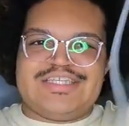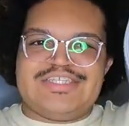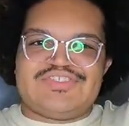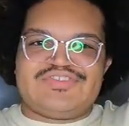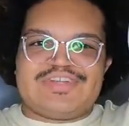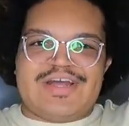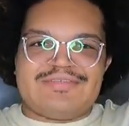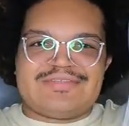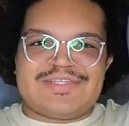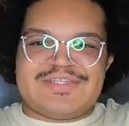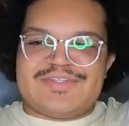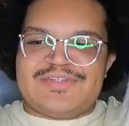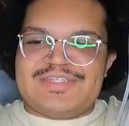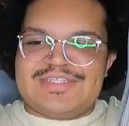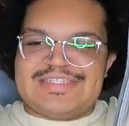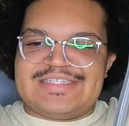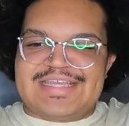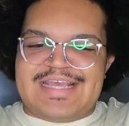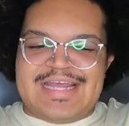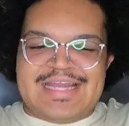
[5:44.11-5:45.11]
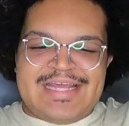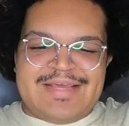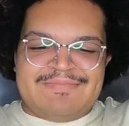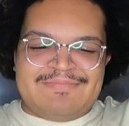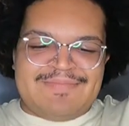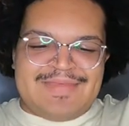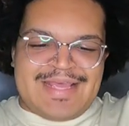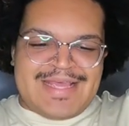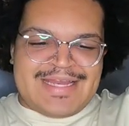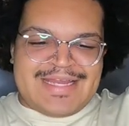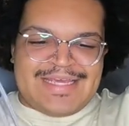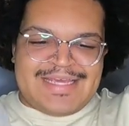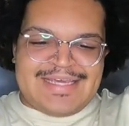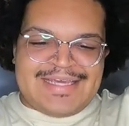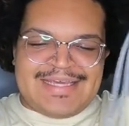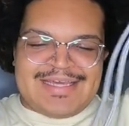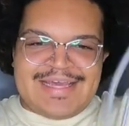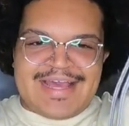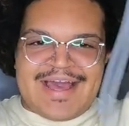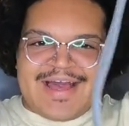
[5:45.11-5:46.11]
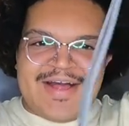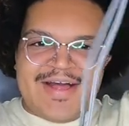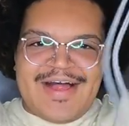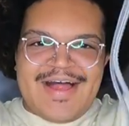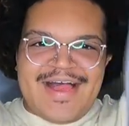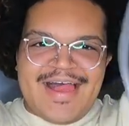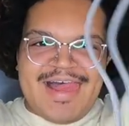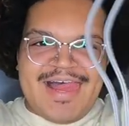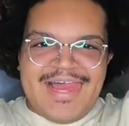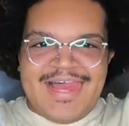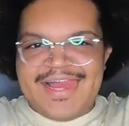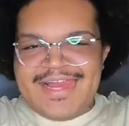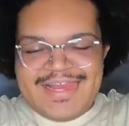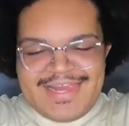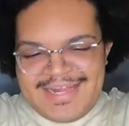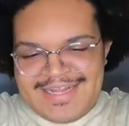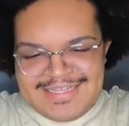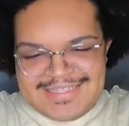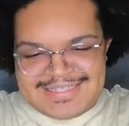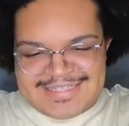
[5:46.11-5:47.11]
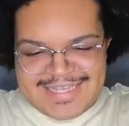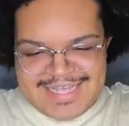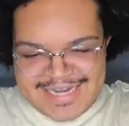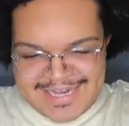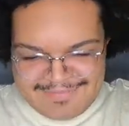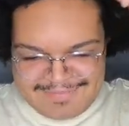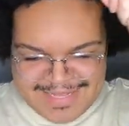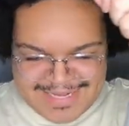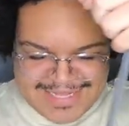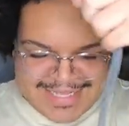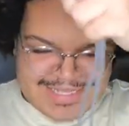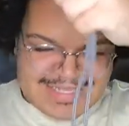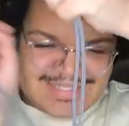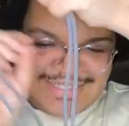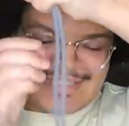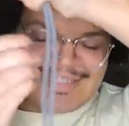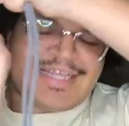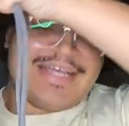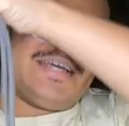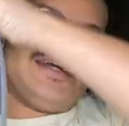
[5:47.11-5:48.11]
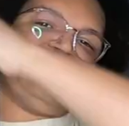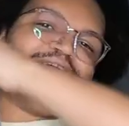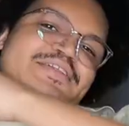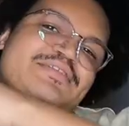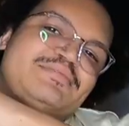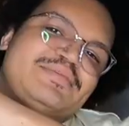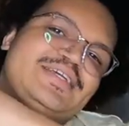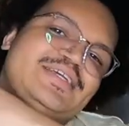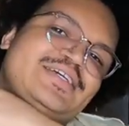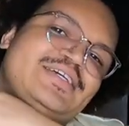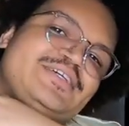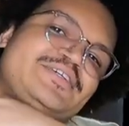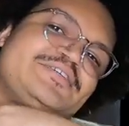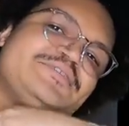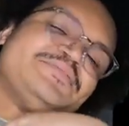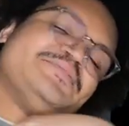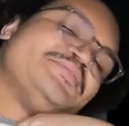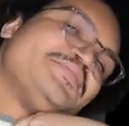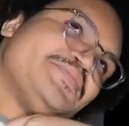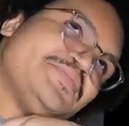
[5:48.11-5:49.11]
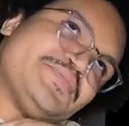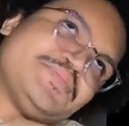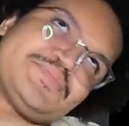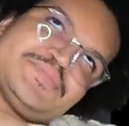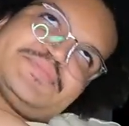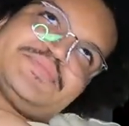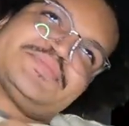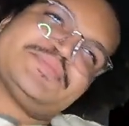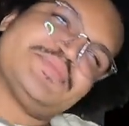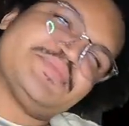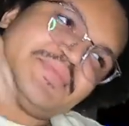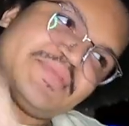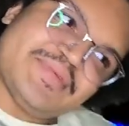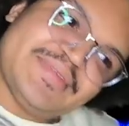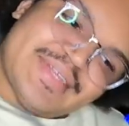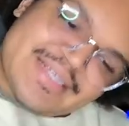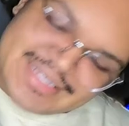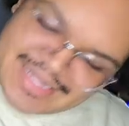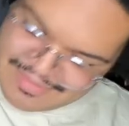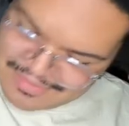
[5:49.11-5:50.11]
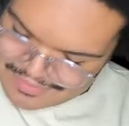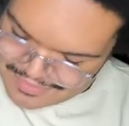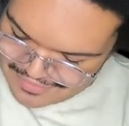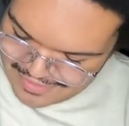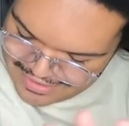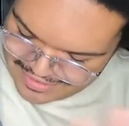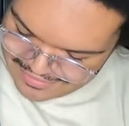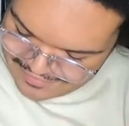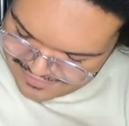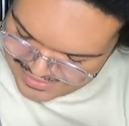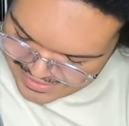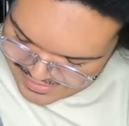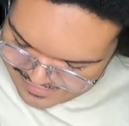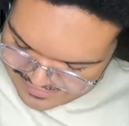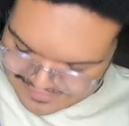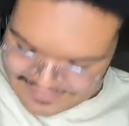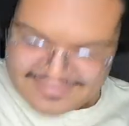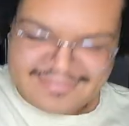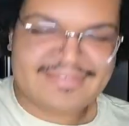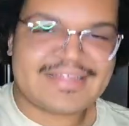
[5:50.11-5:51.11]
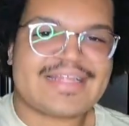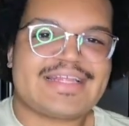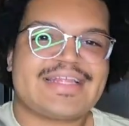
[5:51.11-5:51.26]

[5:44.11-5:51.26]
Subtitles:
The strap's a little skinny mini. Skinny minis. It's time to be walking around.